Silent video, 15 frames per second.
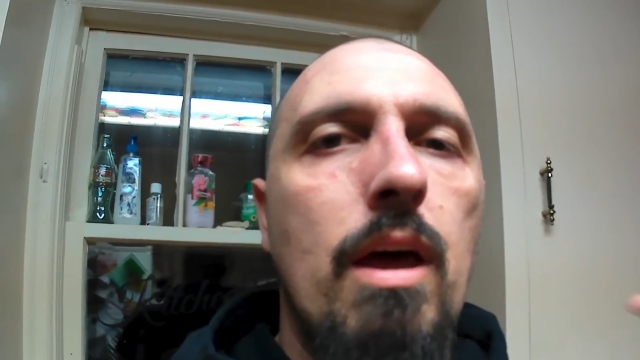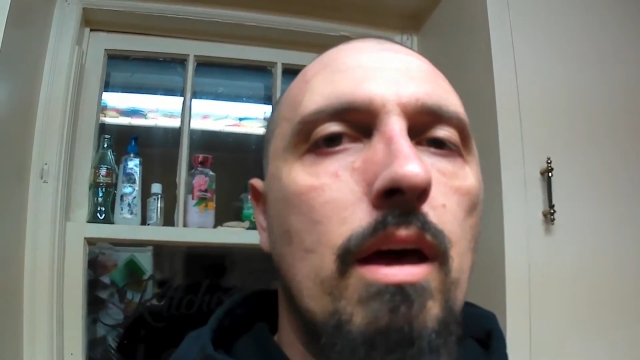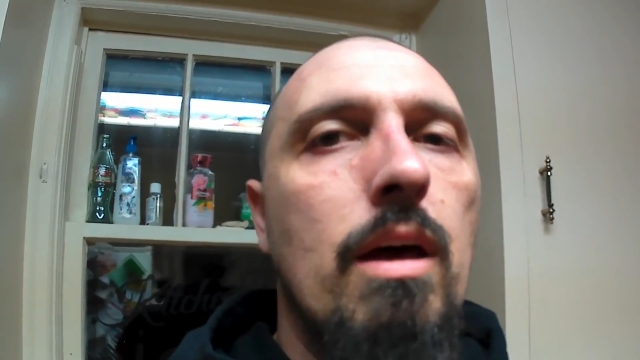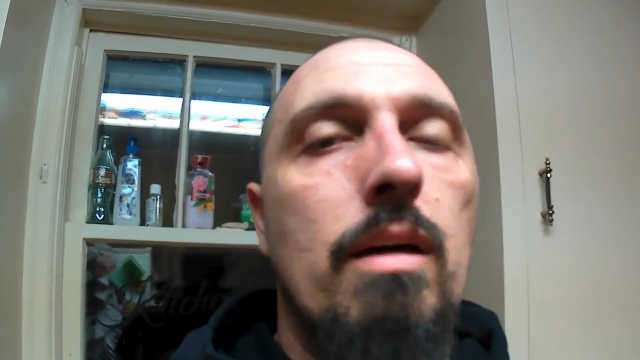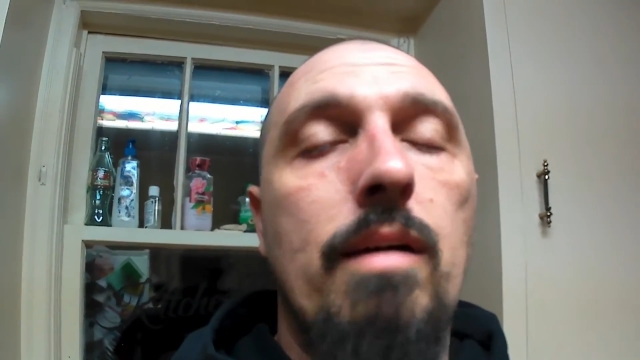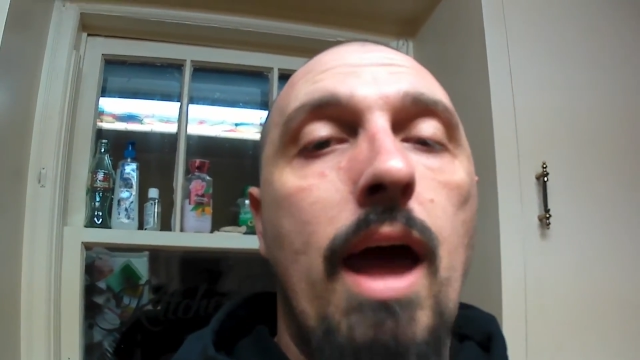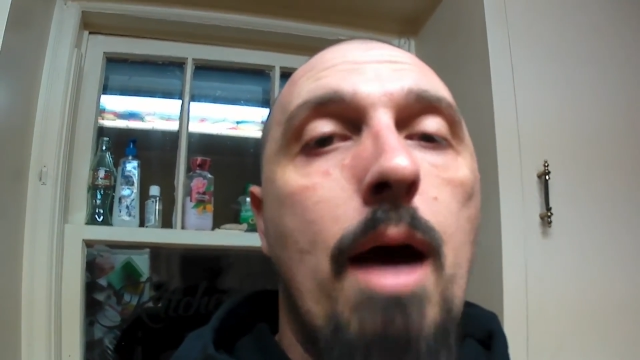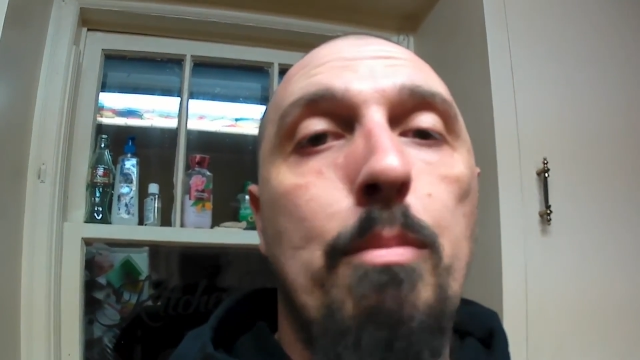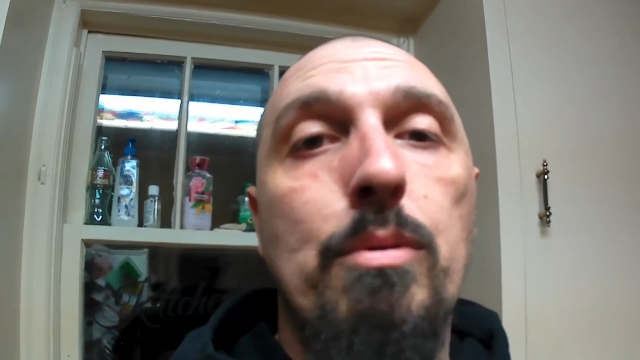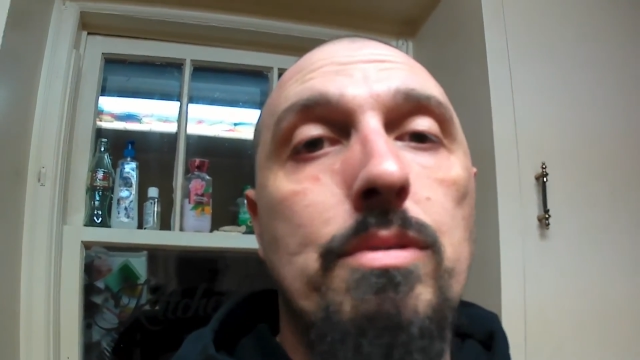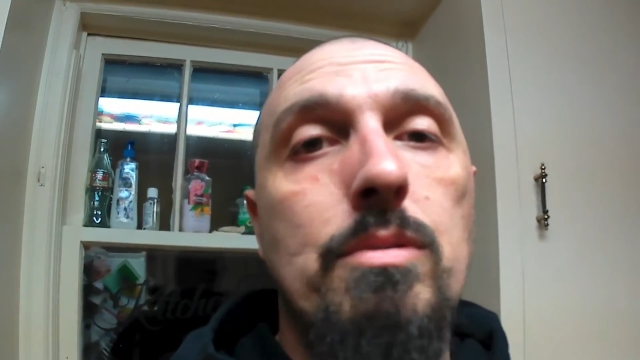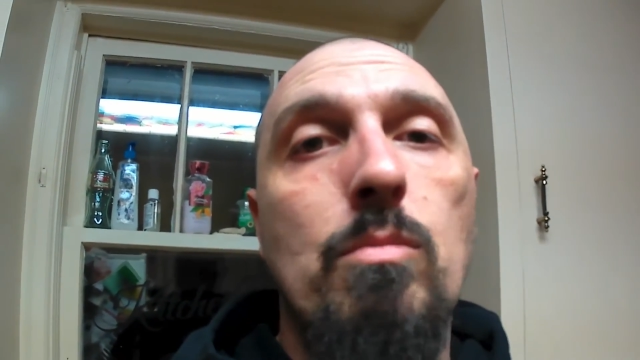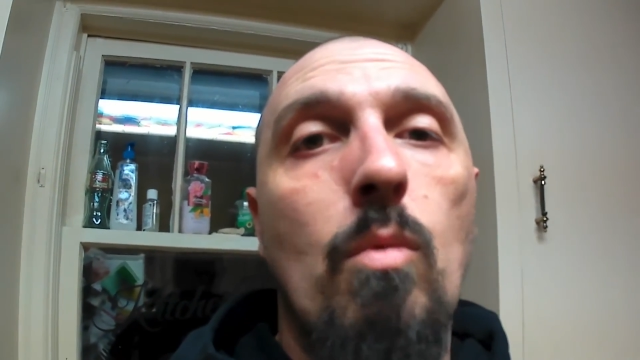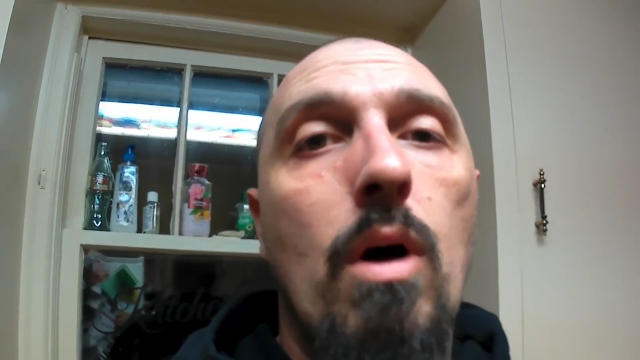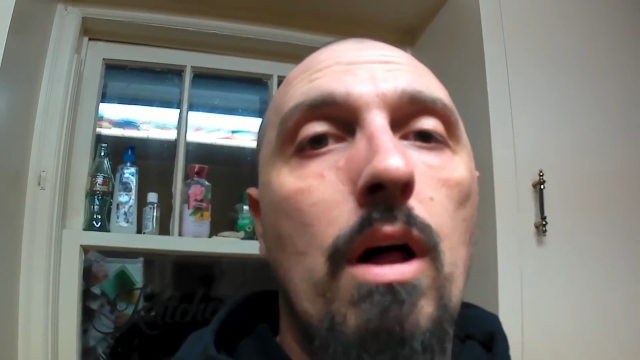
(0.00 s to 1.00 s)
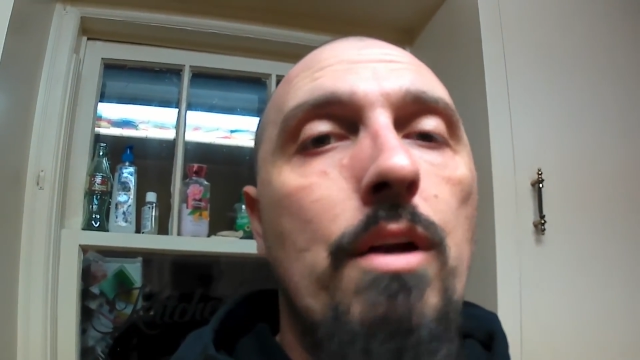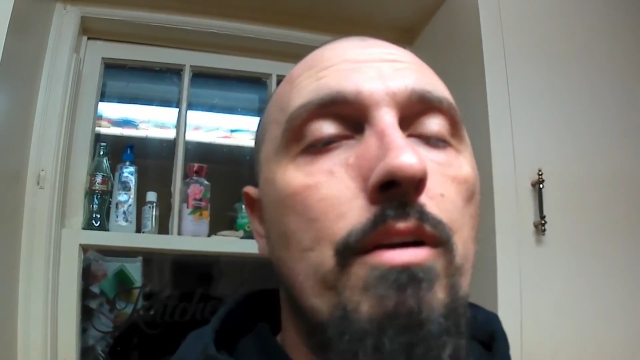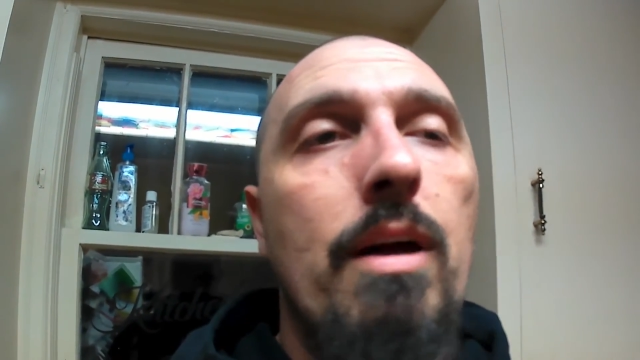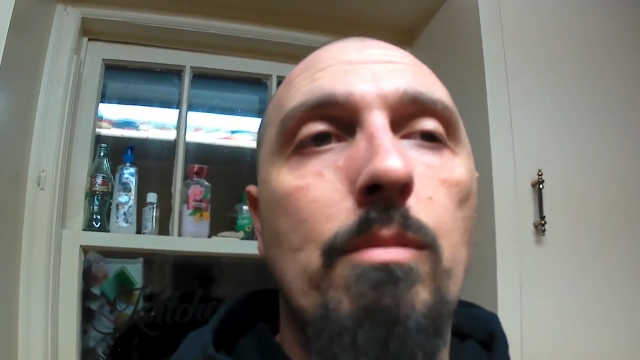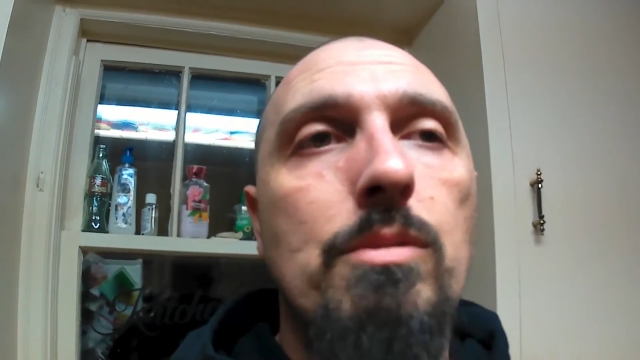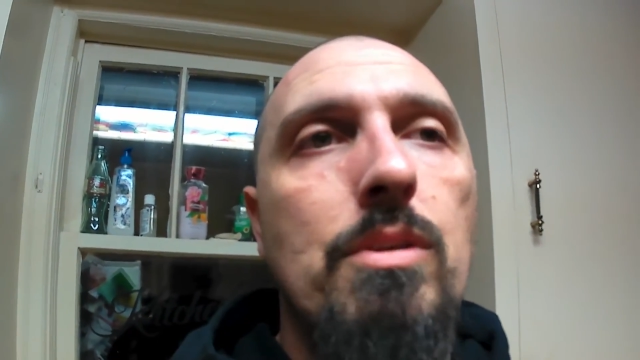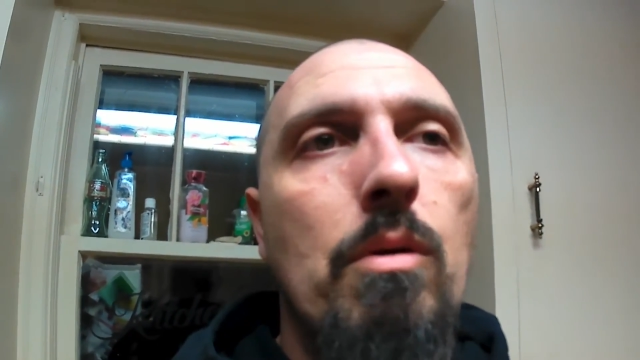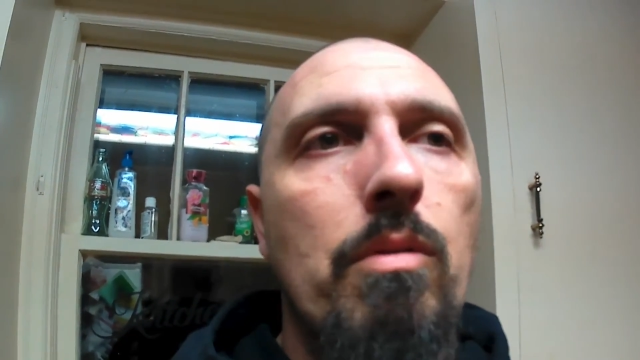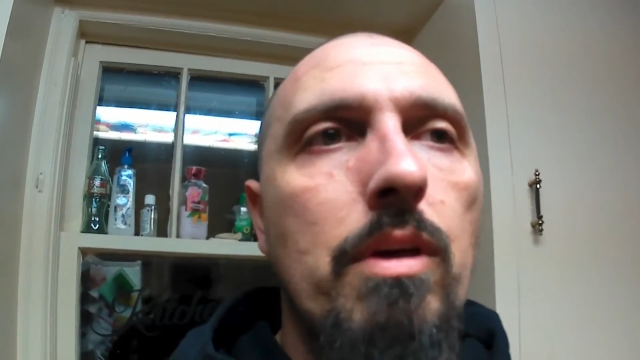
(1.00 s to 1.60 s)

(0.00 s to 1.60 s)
apples and water. That was the only